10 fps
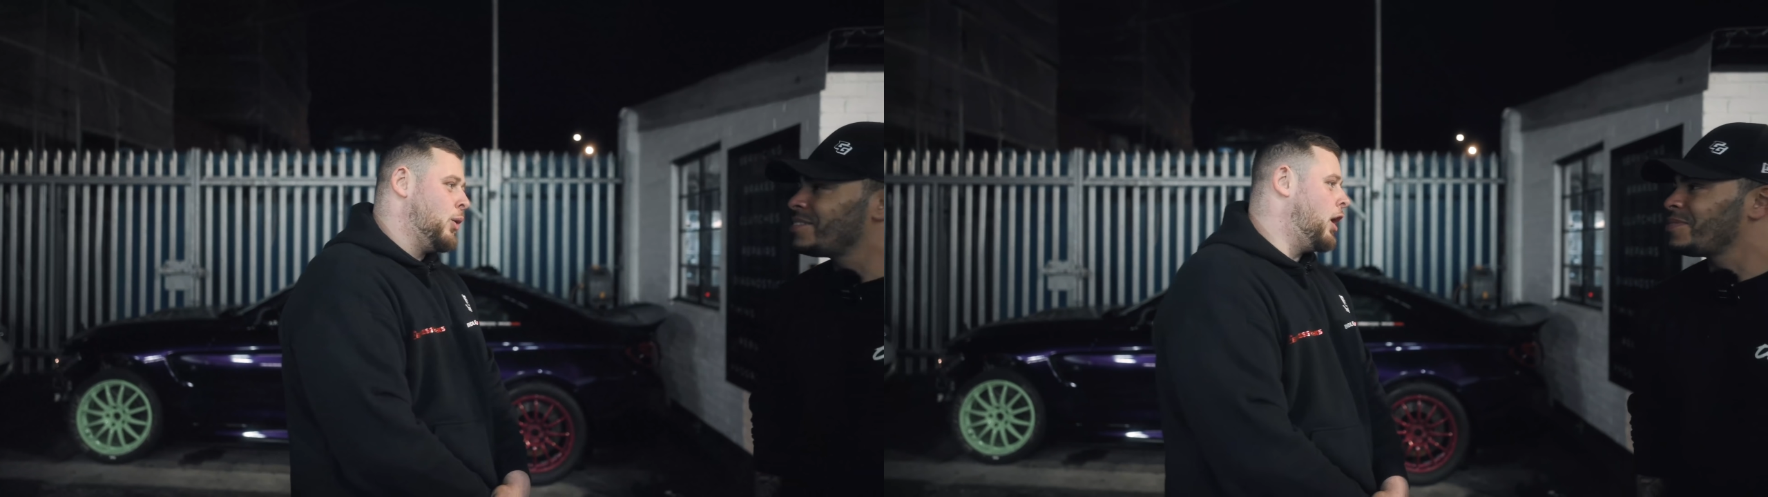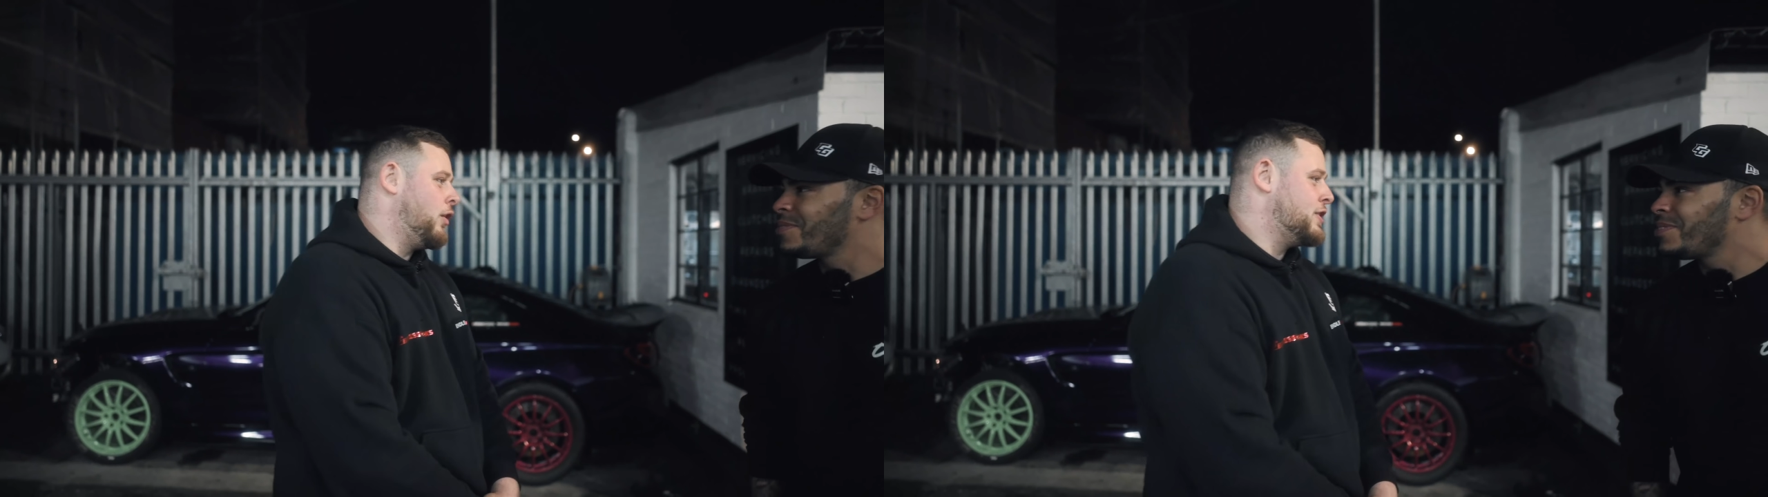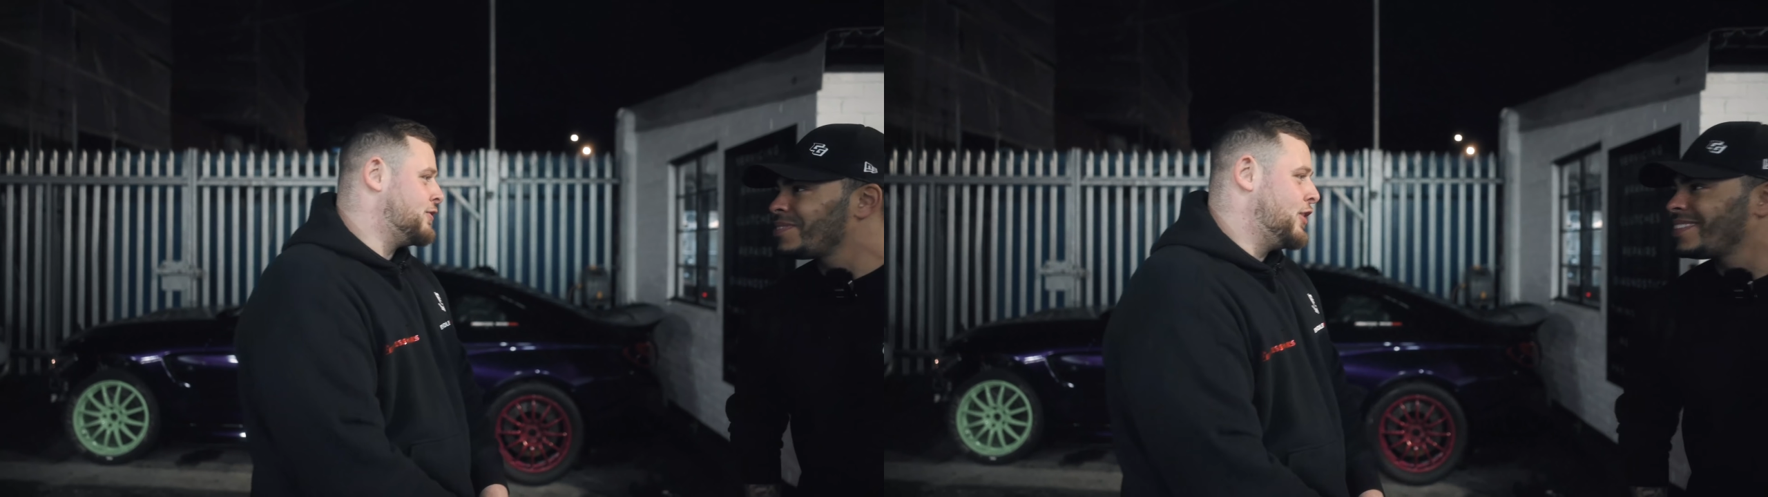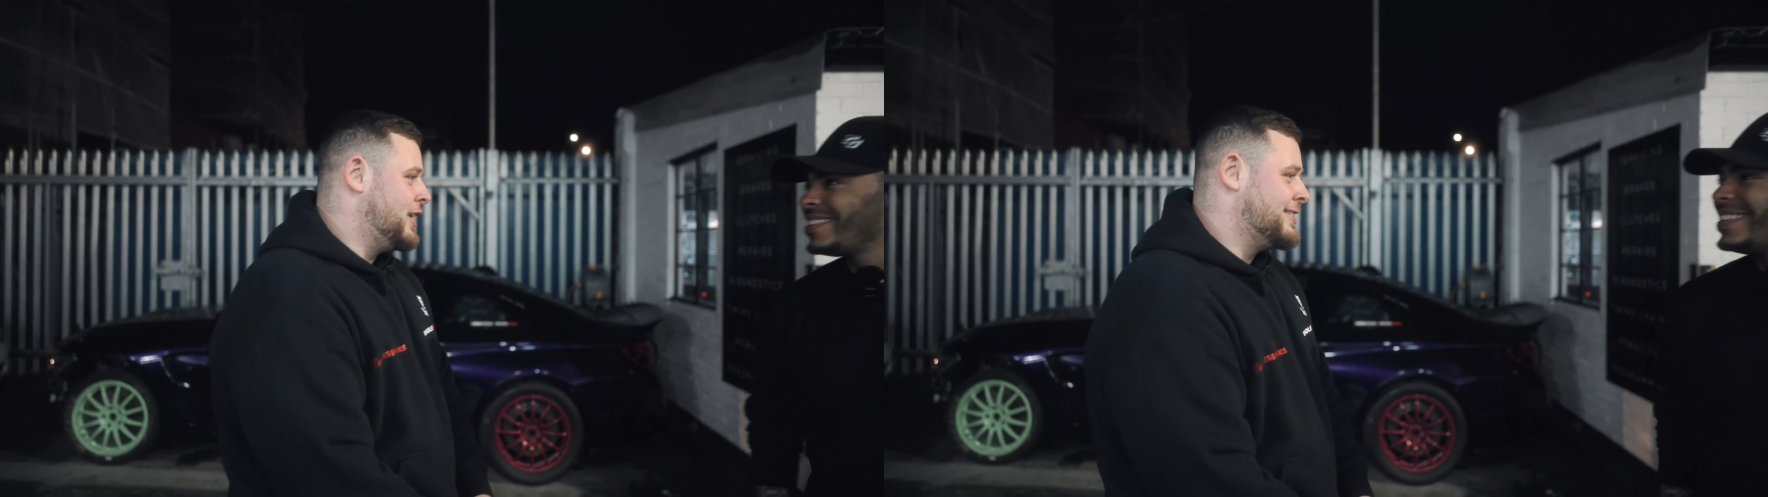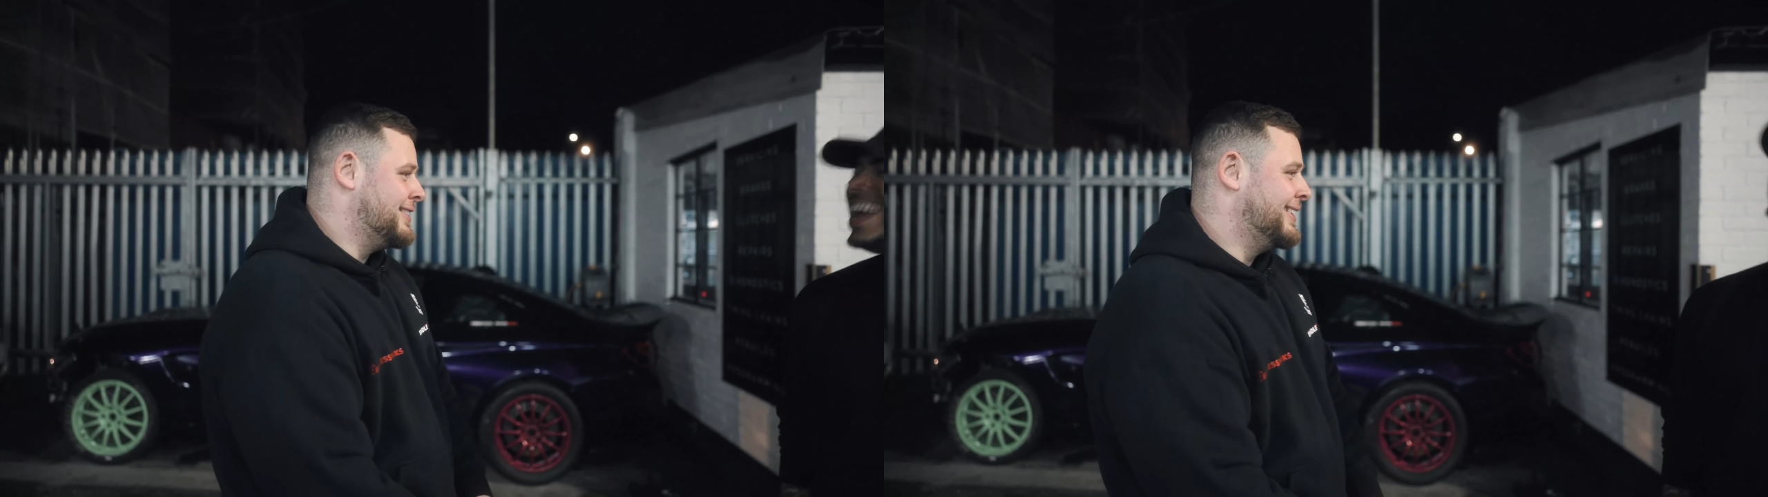
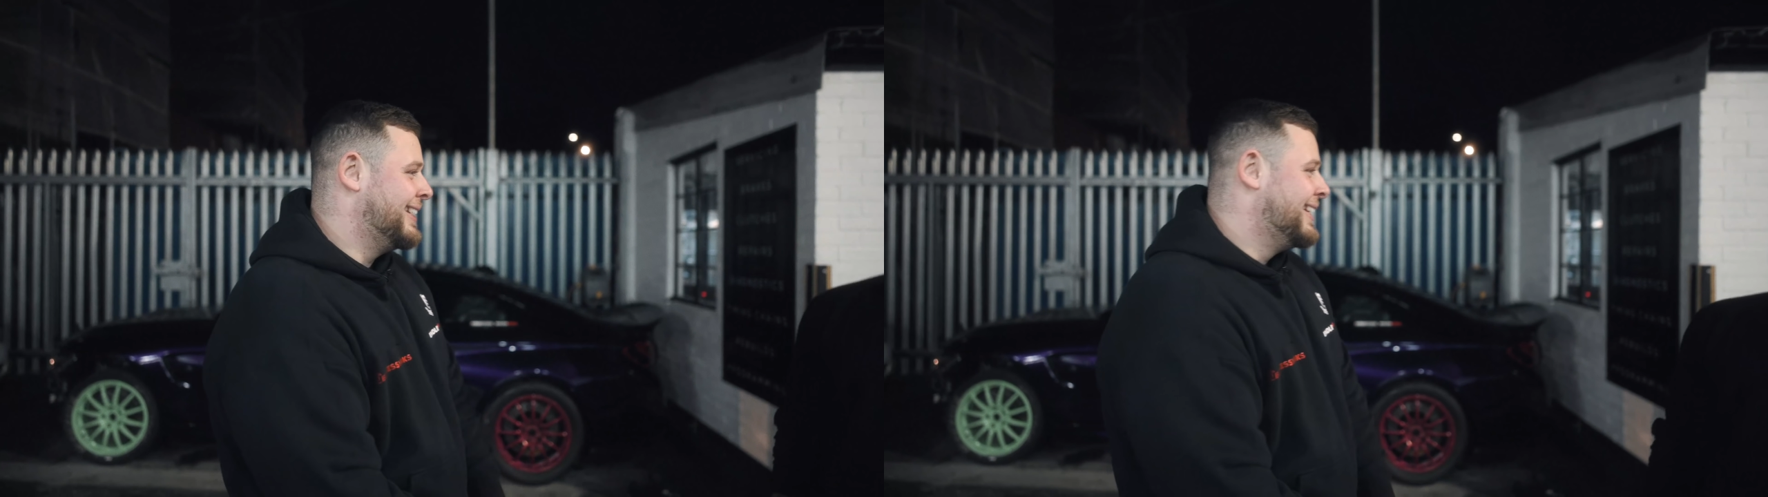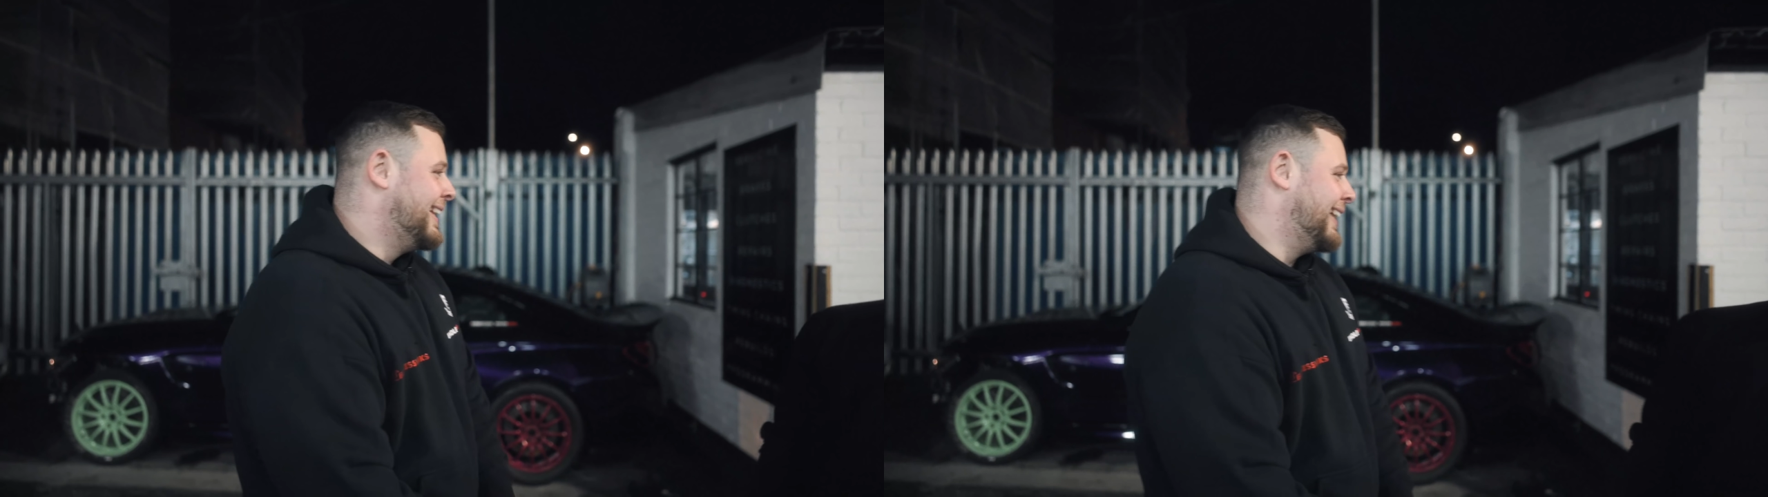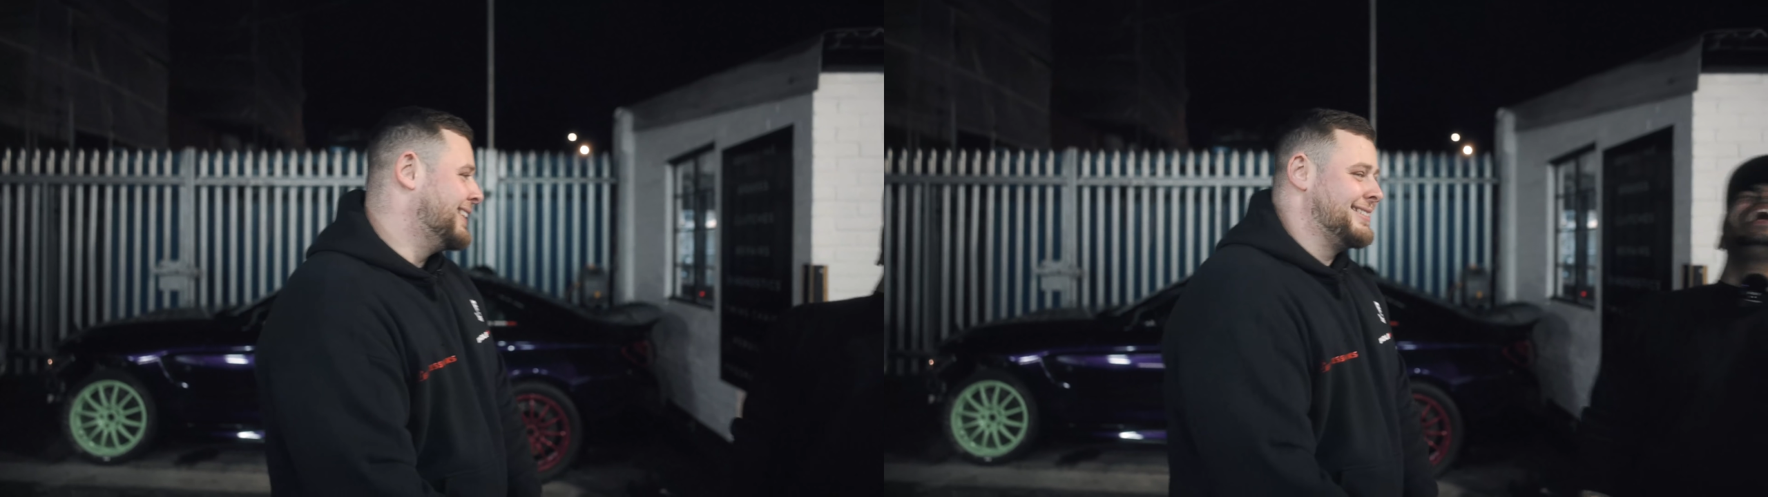RS3s and